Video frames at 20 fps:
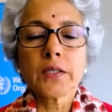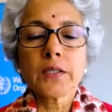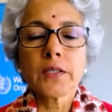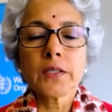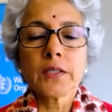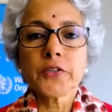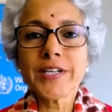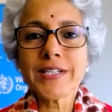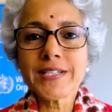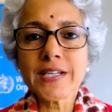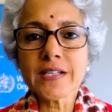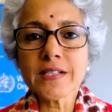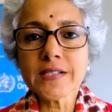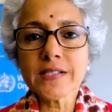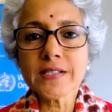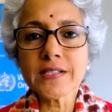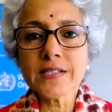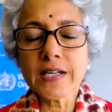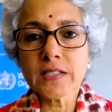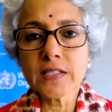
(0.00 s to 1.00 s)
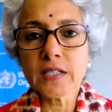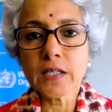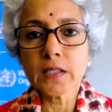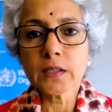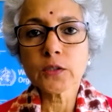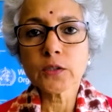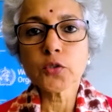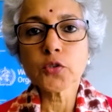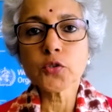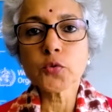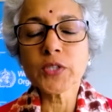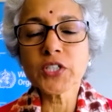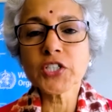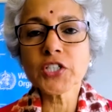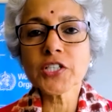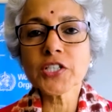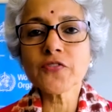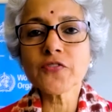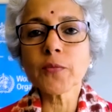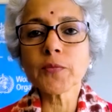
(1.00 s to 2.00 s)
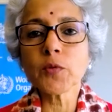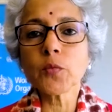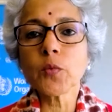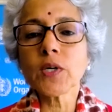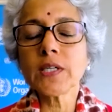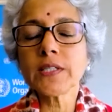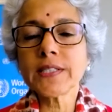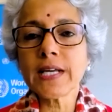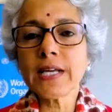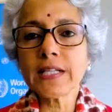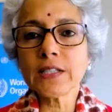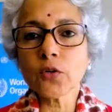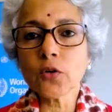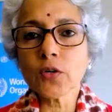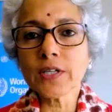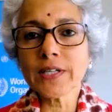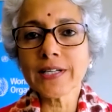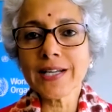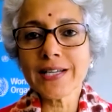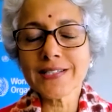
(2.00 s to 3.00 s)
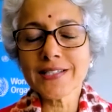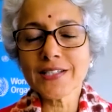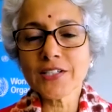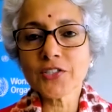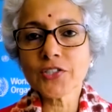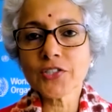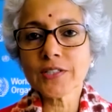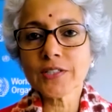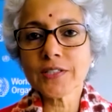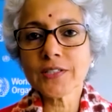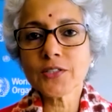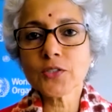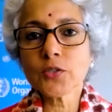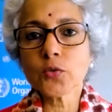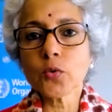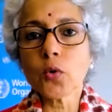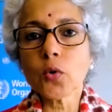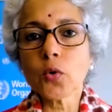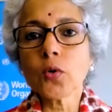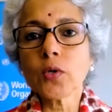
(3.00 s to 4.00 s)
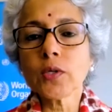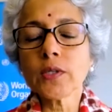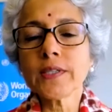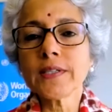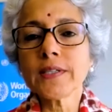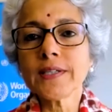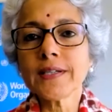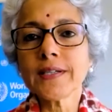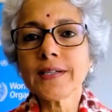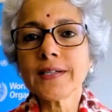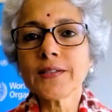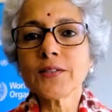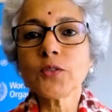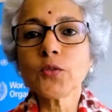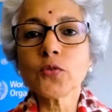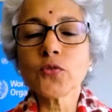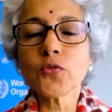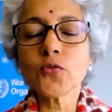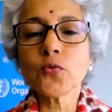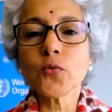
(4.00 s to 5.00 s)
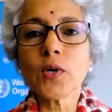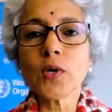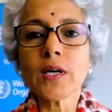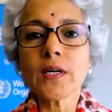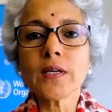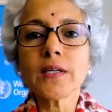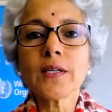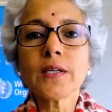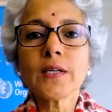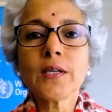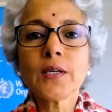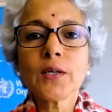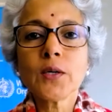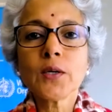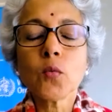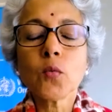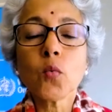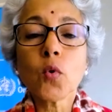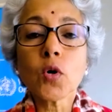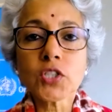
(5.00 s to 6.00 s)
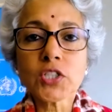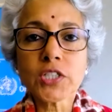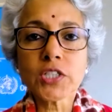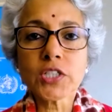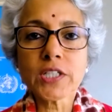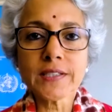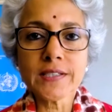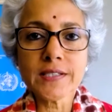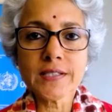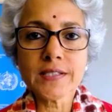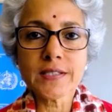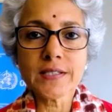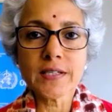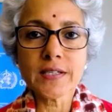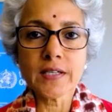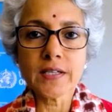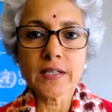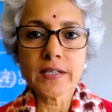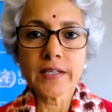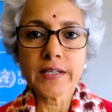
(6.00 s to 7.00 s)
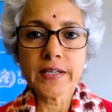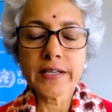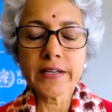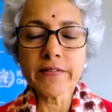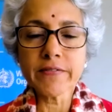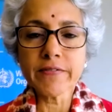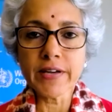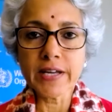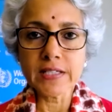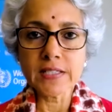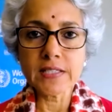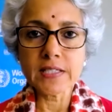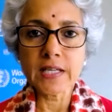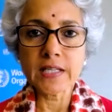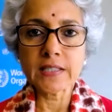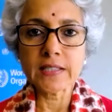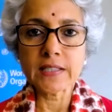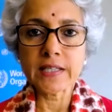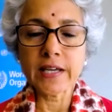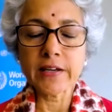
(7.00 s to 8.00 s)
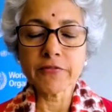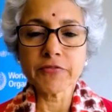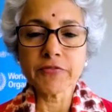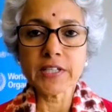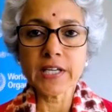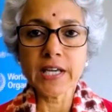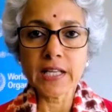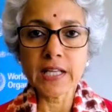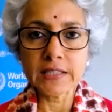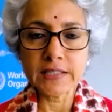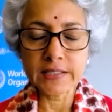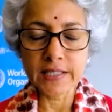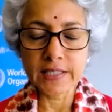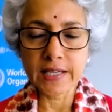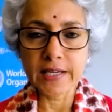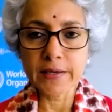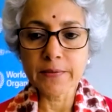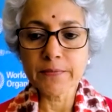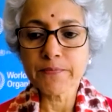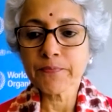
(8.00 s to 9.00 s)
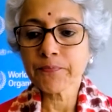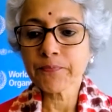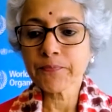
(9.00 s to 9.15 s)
Greetings and good wishes from the World Health Organization to all those who are watching this event at the FE Healthcare.